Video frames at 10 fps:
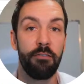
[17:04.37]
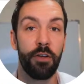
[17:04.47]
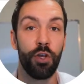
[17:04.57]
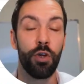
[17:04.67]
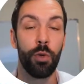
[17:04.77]
for
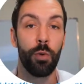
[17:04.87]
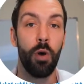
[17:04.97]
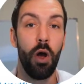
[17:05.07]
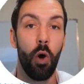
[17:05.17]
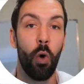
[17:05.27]
you
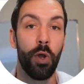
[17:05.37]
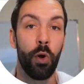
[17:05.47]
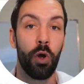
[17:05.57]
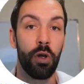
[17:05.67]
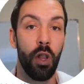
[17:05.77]
or
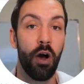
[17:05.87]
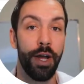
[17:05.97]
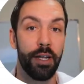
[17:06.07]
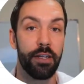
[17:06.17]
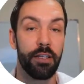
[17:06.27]
your
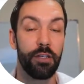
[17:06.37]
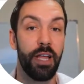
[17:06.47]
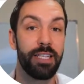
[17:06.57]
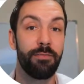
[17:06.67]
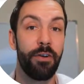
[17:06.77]
client. So
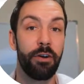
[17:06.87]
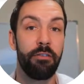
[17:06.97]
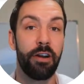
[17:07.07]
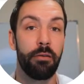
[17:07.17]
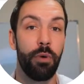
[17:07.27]
that's
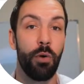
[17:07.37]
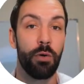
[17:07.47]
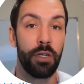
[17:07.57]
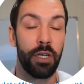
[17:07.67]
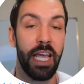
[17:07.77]
very
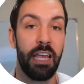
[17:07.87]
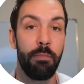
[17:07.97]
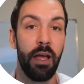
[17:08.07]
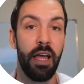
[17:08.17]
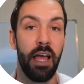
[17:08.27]
important to
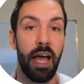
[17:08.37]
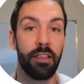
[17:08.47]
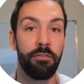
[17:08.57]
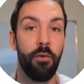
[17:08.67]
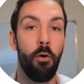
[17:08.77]
keep at
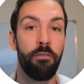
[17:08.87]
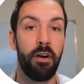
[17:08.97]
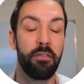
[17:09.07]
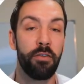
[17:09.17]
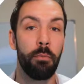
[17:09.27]
the
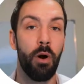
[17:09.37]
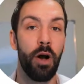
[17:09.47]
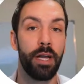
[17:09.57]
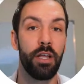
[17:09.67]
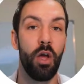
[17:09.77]
forefront of your
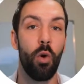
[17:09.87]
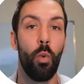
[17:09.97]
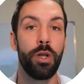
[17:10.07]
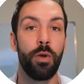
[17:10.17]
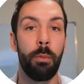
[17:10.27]
mind
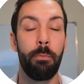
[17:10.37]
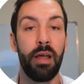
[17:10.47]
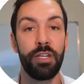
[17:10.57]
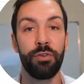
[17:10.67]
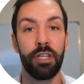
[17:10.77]
when you are
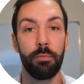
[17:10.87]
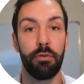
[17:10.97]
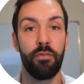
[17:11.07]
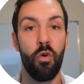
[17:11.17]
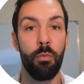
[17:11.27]
measuring the
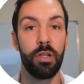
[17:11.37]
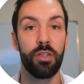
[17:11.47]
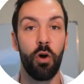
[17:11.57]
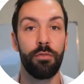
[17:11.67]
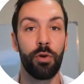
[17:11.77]
performance
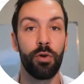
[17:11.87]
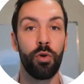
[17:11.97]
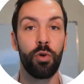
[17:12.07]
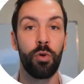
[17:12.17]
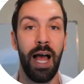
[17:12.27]
of your
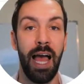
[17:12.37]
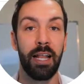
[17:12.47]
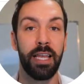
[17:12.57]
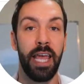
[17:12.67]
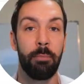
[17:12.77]
Google
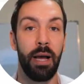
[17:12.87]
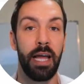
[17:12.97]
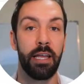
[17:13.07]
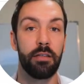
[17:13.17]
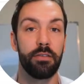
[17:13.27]
ad
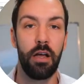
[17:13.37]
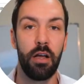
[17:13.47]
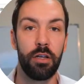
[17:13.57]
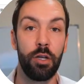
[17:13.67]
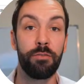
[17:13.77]
campaigns.
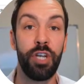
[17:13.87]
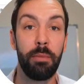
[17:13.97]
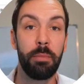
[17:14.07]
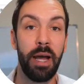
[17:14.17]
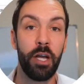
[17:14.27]
So I've
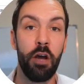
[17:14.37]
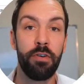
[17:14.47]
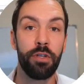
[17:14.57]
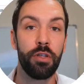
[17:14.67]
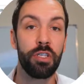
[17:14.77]
jumped back over
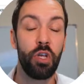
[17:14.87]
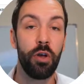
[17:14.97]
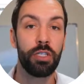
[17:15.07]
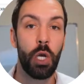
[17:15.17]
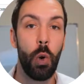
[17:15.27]
to the
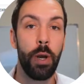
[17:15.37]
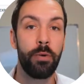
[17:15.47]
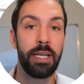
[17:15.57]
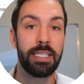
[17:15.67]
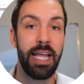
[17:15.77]
search
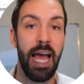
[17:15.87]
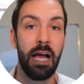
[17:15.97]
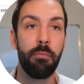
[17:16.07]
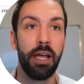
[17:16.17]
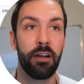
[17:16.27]
queries
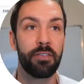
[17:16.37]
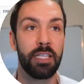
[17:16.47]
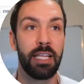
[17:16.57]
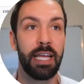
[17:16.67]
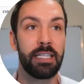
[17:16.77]
tab and I've
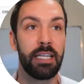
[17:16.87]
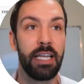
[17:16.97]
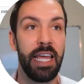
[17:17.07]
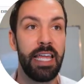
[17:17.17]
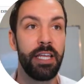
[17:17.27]

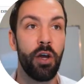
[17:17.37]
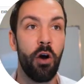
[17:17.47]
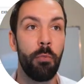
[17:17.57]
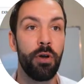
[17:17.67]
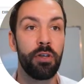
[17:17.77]
selected
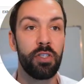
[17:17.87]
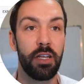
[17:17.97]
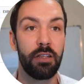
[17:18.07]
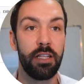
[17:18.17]
e-commerce,